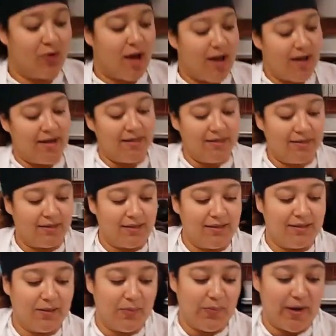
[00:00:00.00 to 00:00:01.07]
wise,
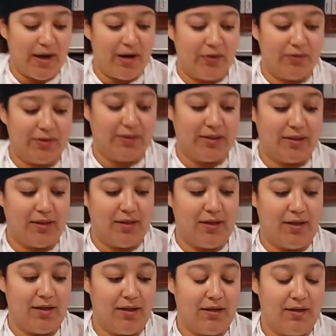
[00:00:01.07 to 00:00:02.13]
it's about
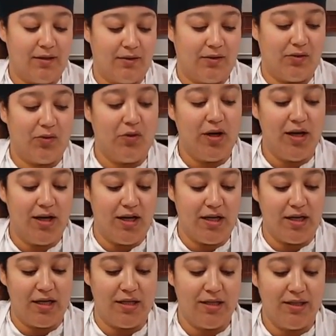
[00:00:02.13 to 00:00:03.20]
3
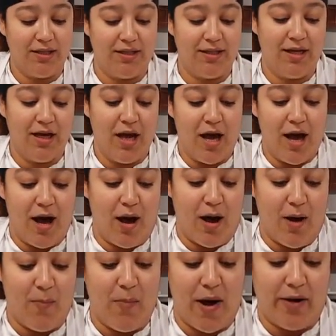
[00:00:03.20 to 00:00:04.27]
onions,
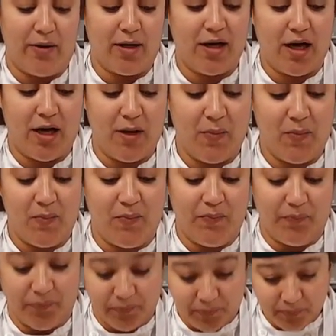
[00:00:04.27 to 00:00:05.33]
about a cup
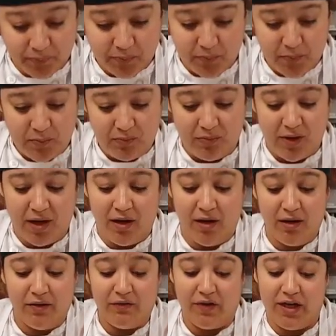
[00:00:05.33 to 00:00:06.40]

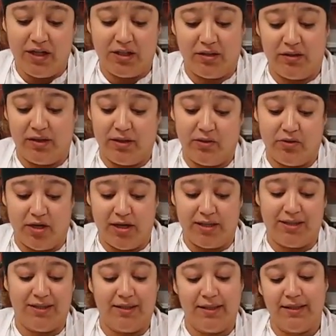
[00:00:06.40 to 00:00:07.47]
of each of the ingredients.